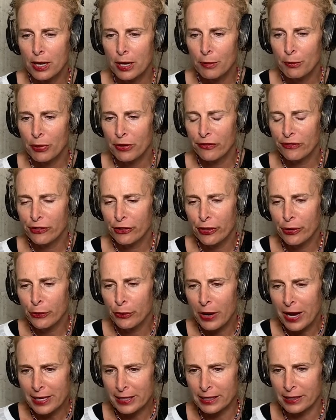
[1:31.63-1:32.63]
But for the
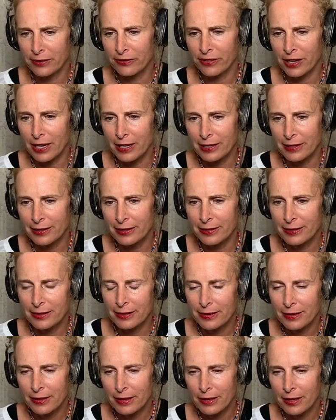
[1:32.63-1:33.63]
rest of us,
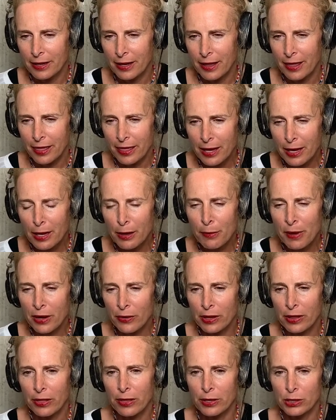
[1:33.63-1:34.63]
think about
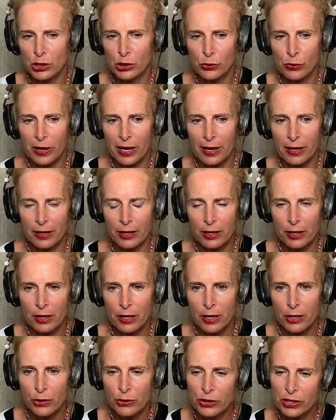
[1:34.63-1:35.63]
it this way.
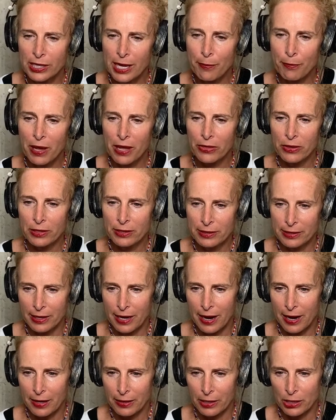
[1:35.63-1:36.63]
You step on the
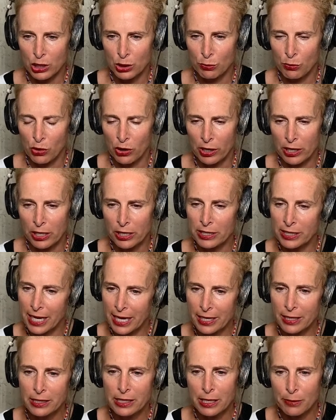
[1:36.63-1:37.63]
scale each morning, you
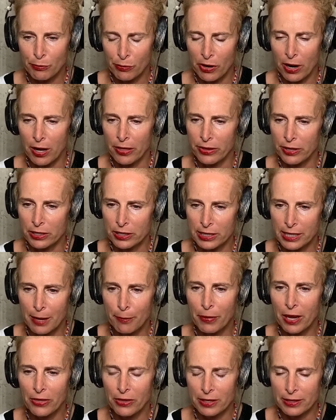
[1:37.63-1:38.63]
take a deep breath, you
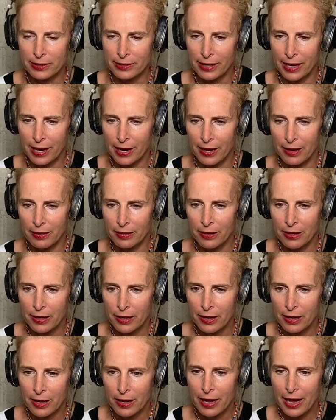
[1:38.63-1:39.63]
step on the scale,
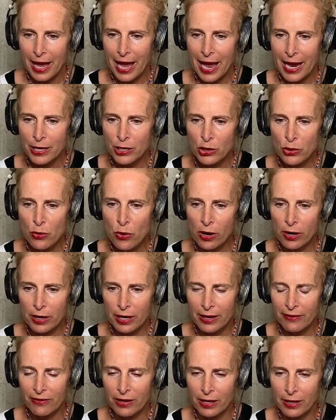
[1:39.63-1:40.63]
and you are
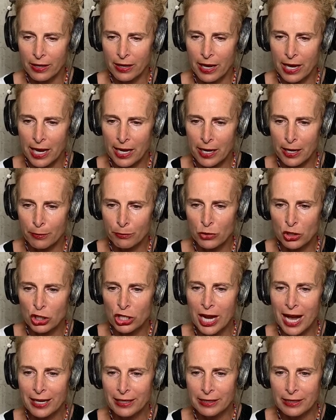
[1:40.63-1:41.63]
given an
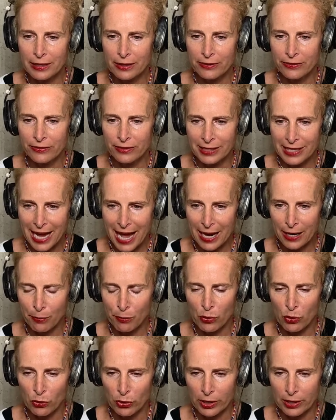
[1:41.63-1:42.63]
objective data
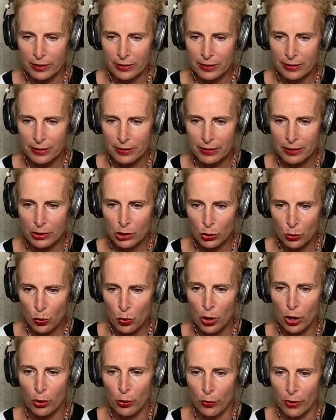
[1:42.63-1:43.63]
point to
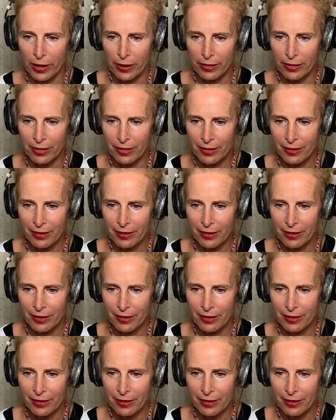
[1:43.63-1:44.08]
work with.